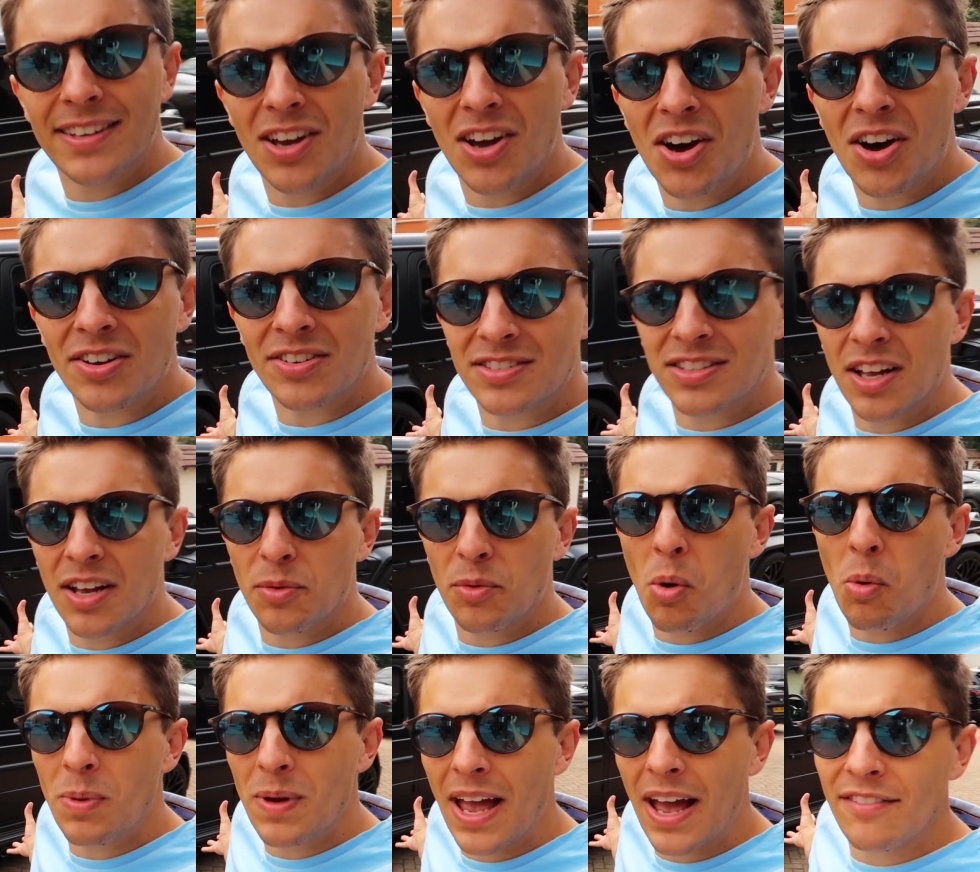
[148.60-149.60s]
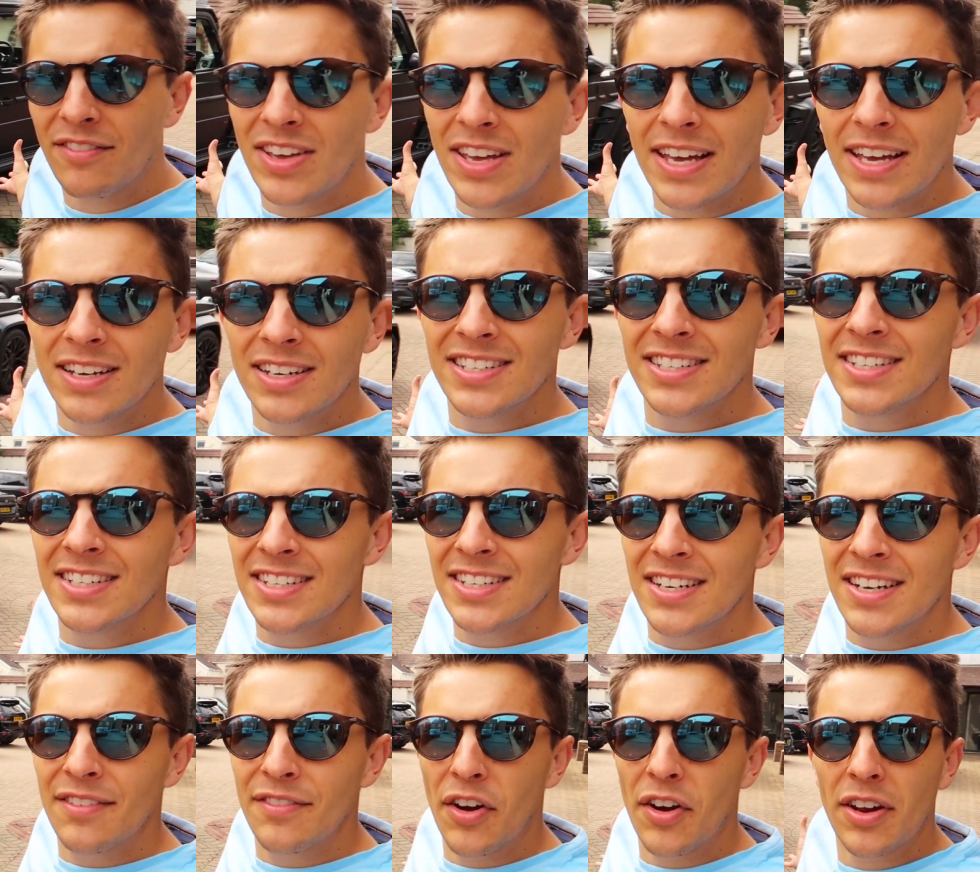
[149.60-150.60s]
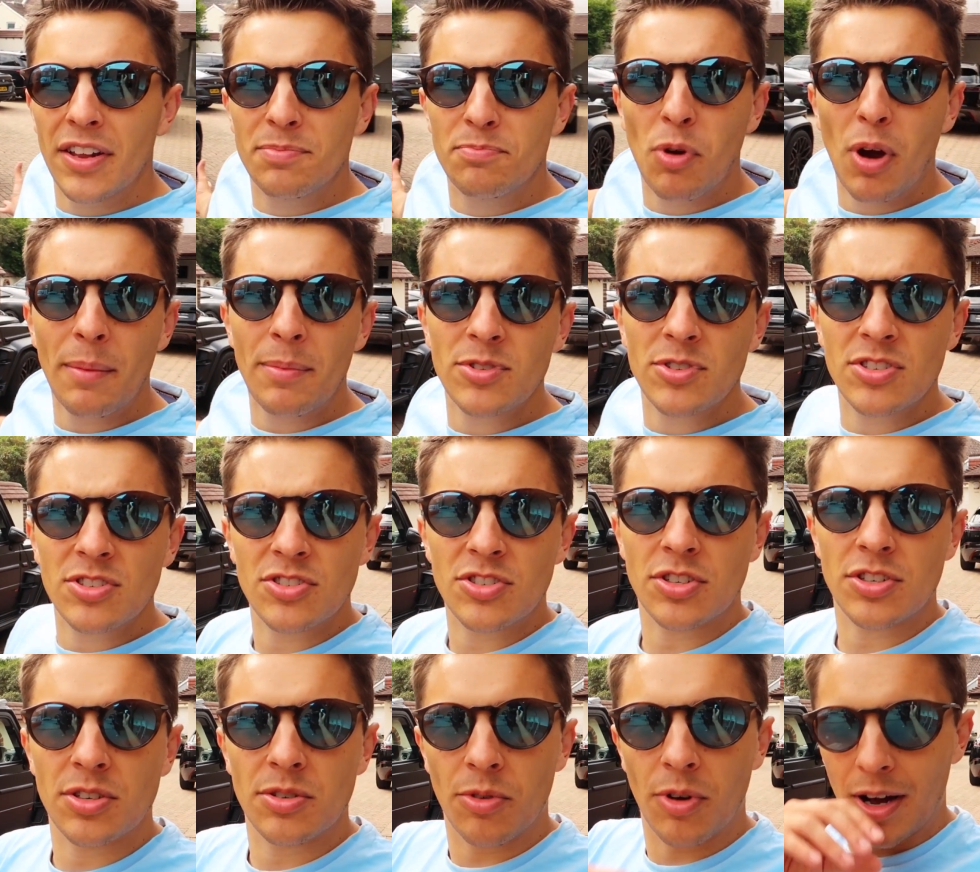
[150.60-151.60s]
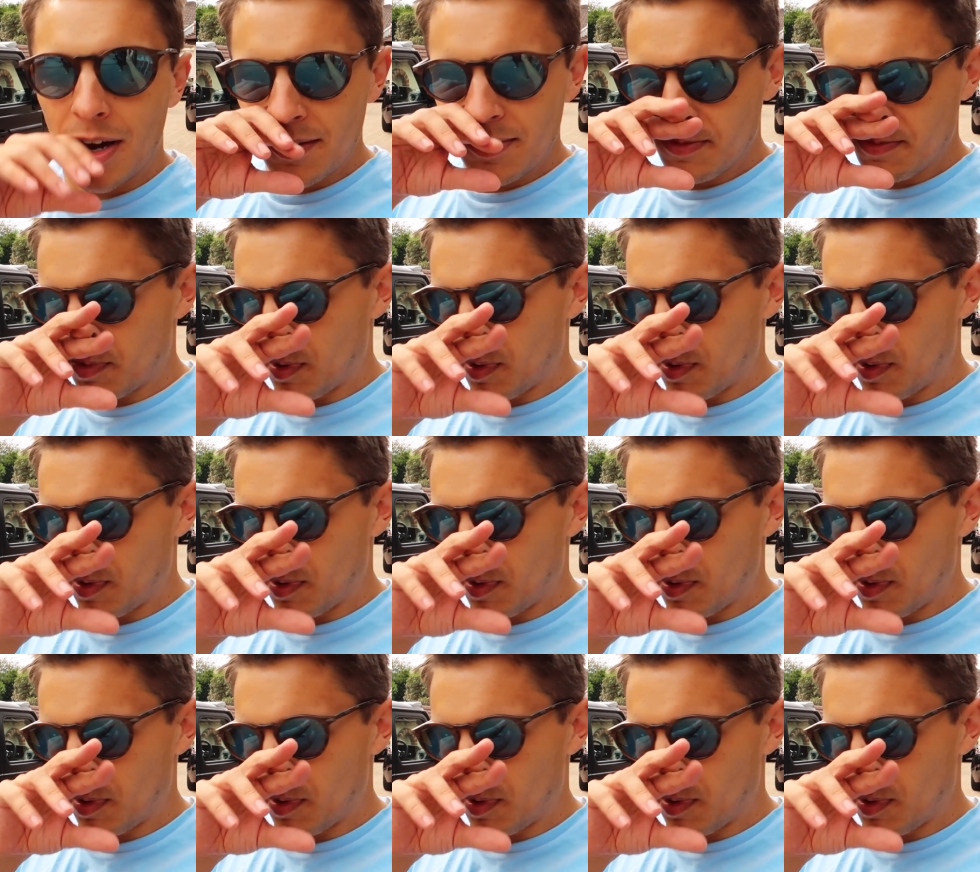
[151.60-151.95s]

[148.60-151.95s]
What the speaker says: cars like what we have here. Very nice Brabus has just arrived.